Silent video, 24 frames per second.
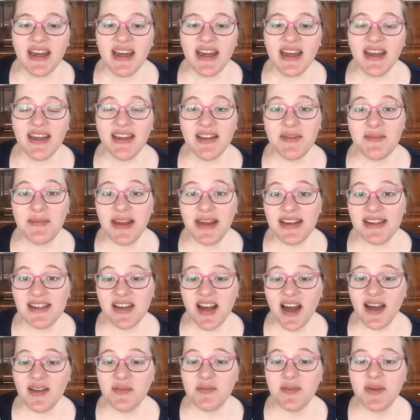In the
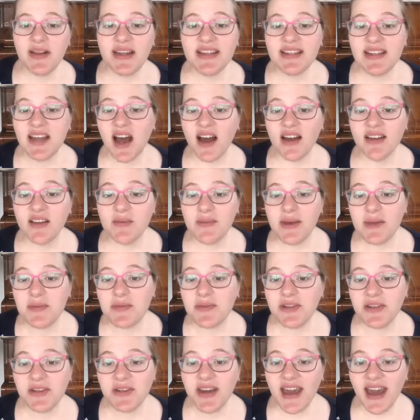meantime, please hug the
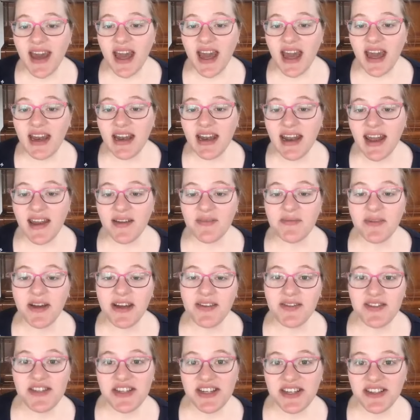people you can and
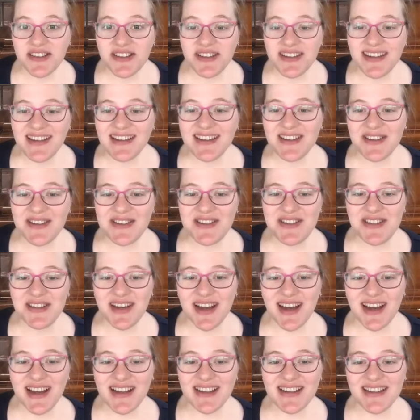wave cheerily at those you
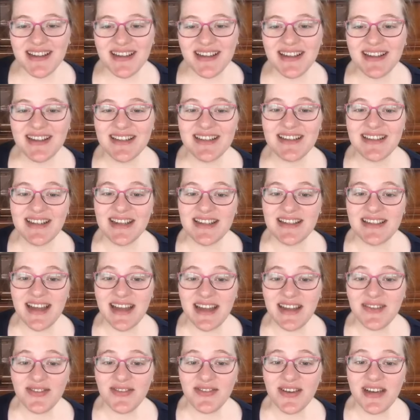can't. Stay
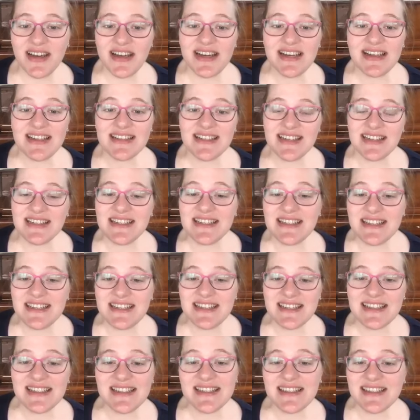safe, stay
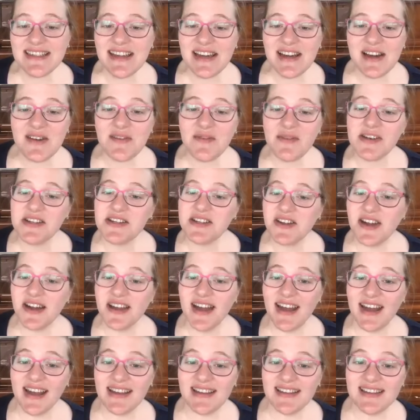distant, wash your
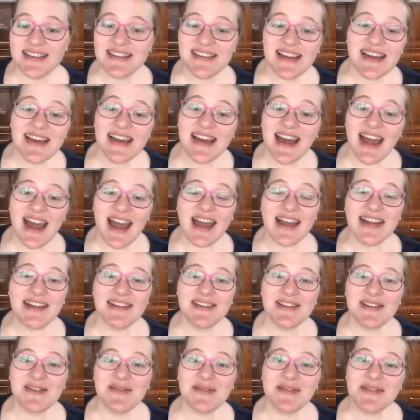hands,
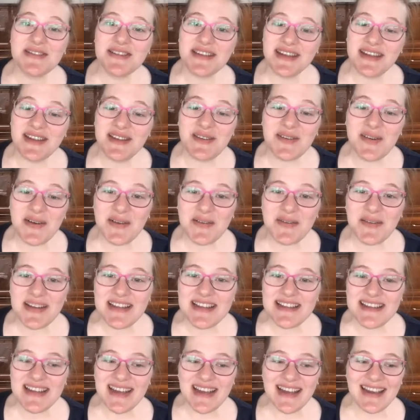and we'll see you on
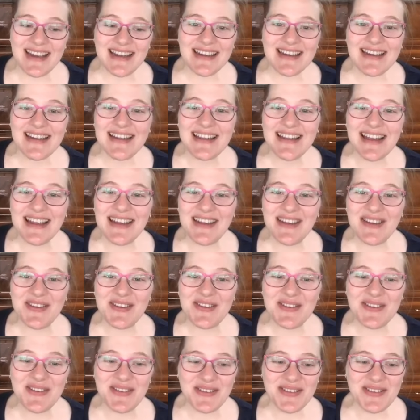Wednesday. Thank you.